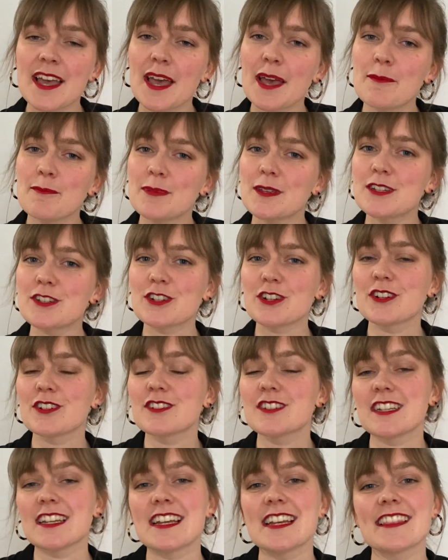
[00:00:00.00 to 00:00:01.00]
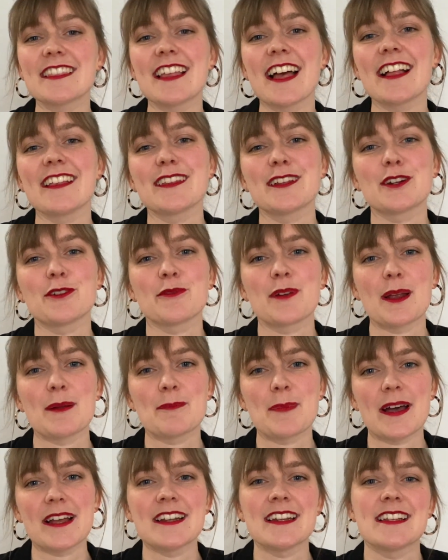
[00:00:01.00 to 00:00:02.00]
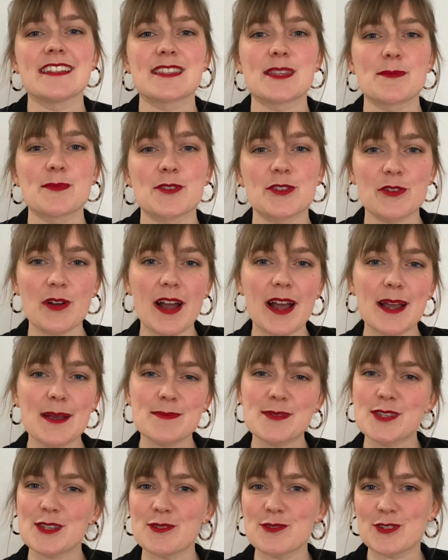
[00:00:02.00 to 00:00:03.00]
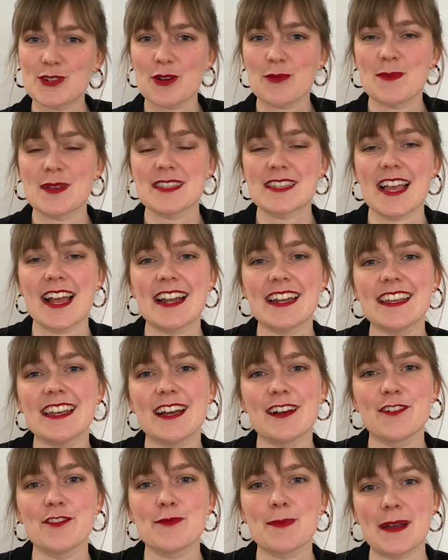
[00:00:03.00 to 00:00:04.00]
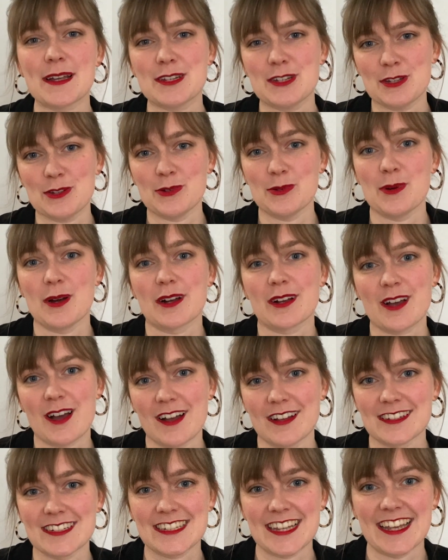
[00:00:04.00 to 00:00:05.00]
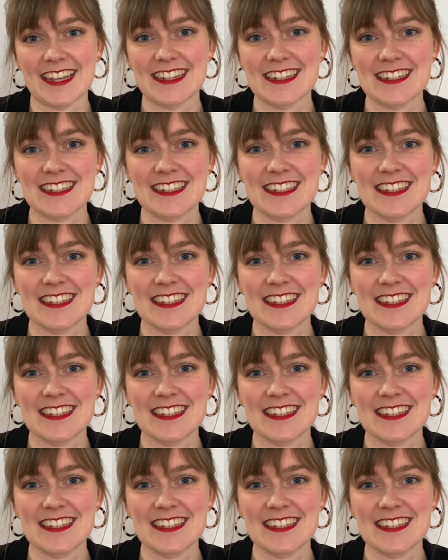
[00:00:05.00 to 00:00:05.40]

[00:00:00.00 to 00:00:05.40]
And be sure to hit that little red button and subscribe so you don't miss any of my new content.